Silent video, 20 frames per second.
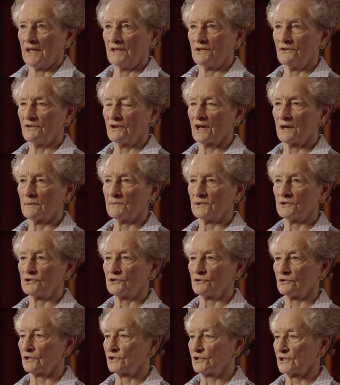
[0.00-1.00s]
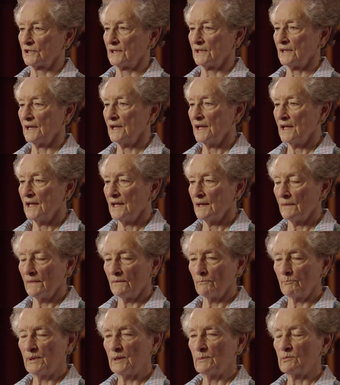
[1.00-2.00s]
You come to church and
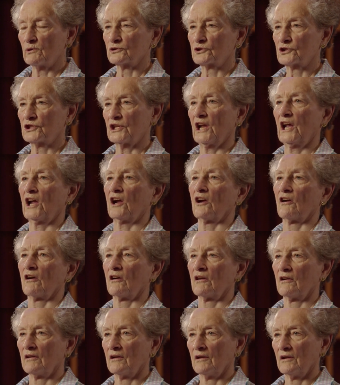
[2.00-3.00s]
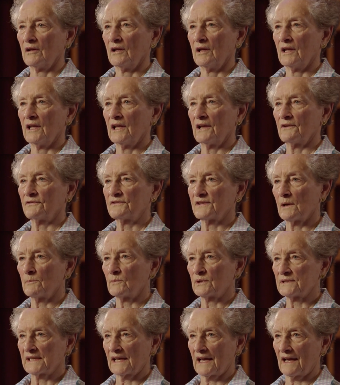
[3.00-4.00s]
people share. If
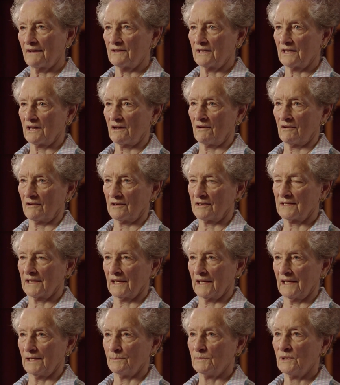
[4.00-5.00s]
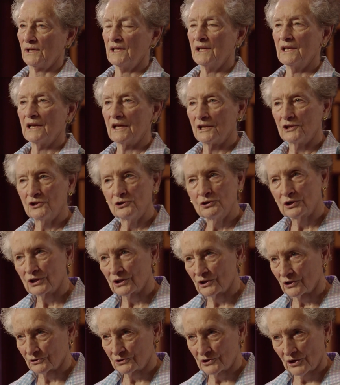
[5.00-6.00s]
someone's having a hard time, and you
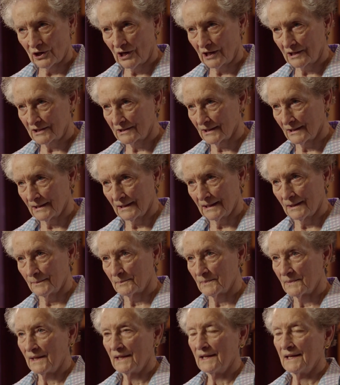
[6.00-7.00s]
can go talk to them.